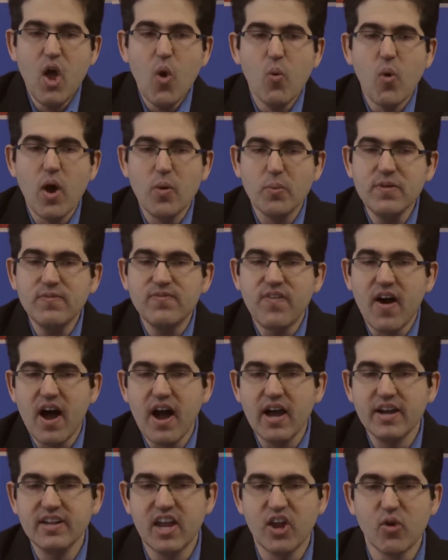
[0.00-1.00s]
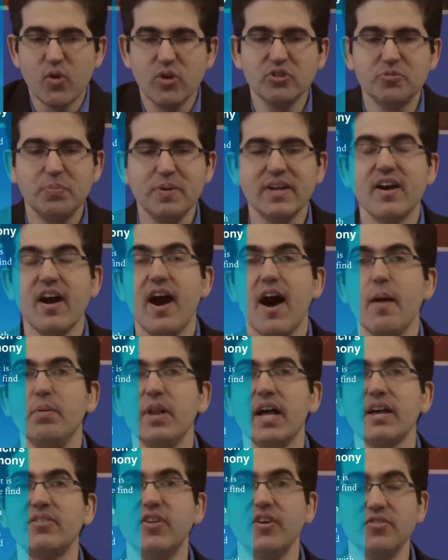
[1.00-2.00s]
when we find irreducibly
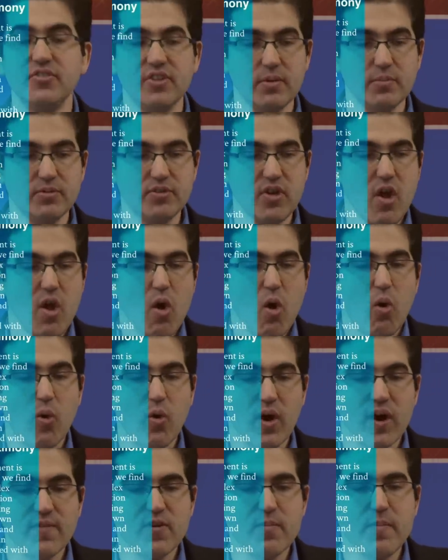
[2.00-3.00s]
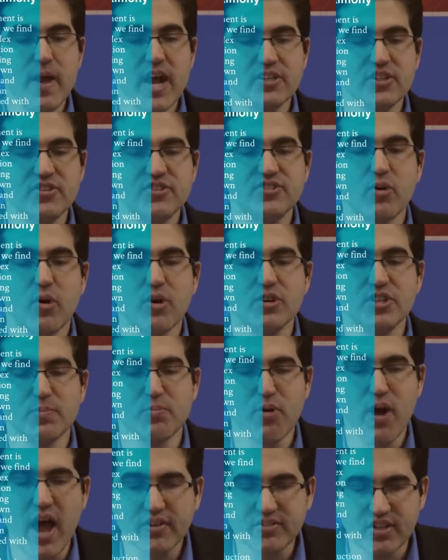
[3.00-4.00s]
complex systems or information storage and
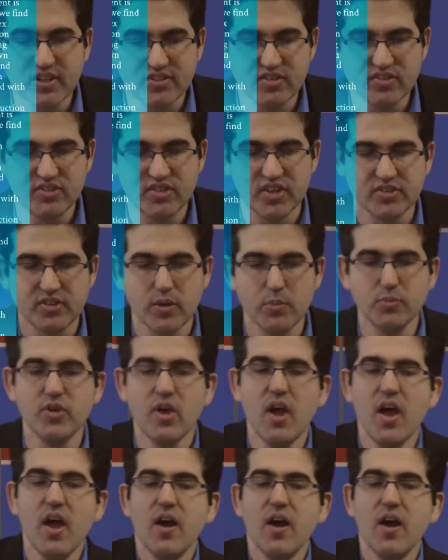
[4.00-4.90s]
processing systems